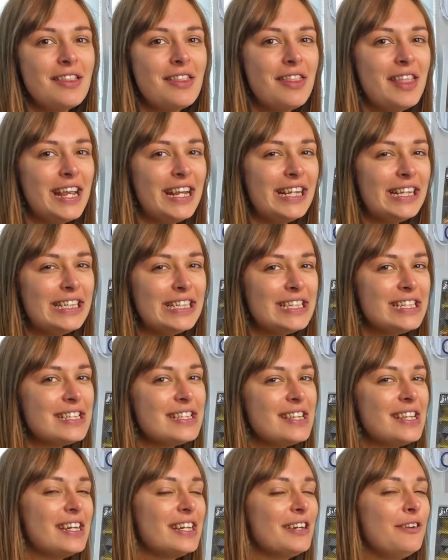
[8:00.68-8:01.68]
things
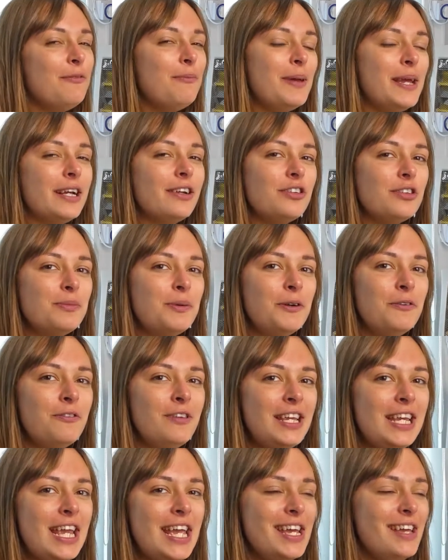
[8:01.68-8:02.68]
that I've picked up over
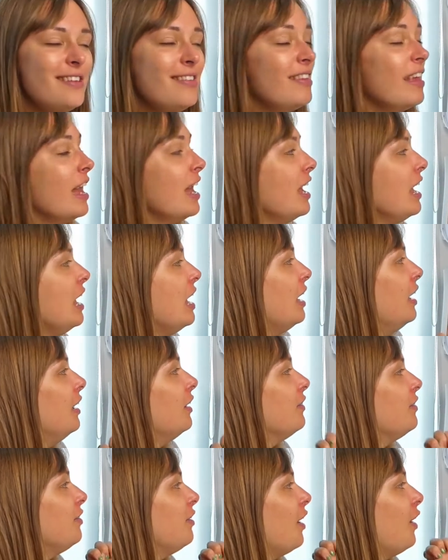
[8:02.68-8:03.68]
the years.
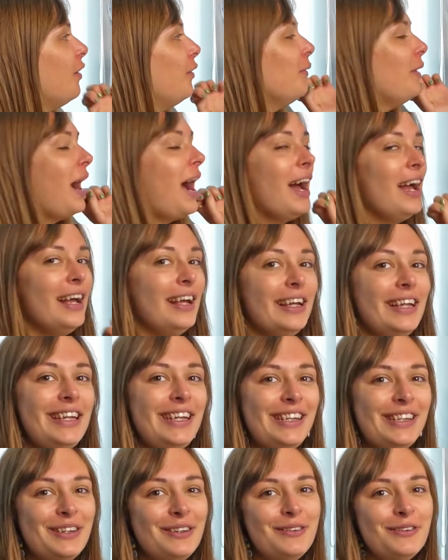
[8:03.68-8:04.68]
So I
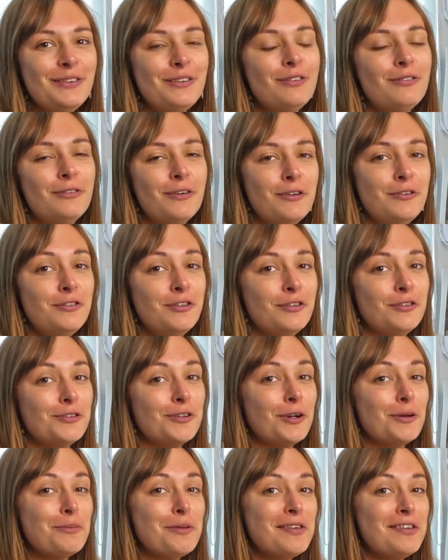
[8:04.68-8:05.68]
use
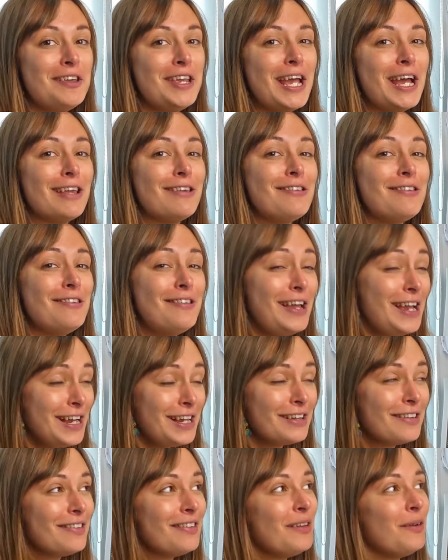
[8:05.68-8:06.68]
Photoshop
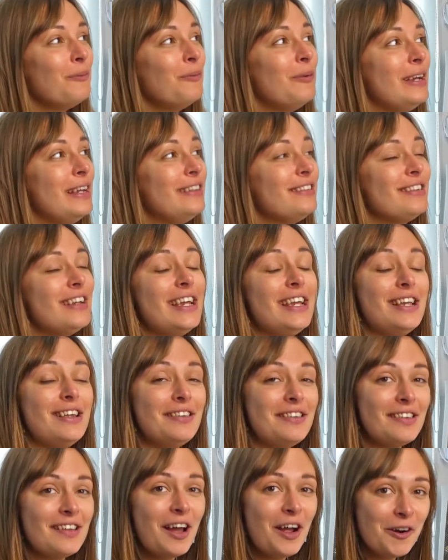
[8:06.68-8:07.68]
CS6, which
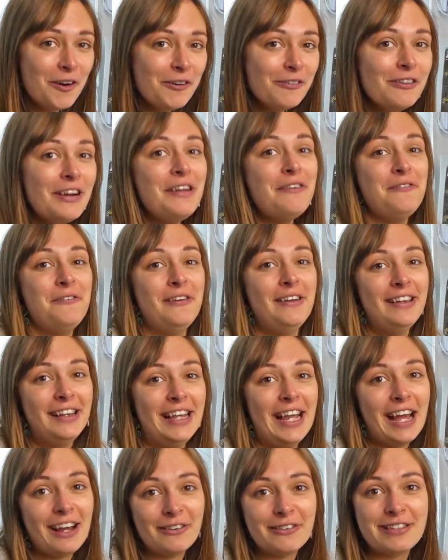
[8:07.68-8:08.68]
is horrifically
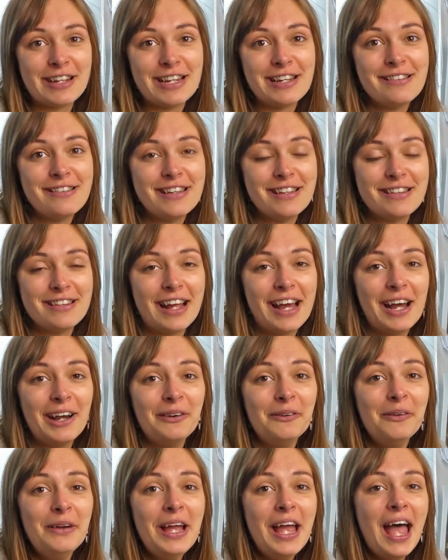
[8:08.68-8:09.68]
outdated now.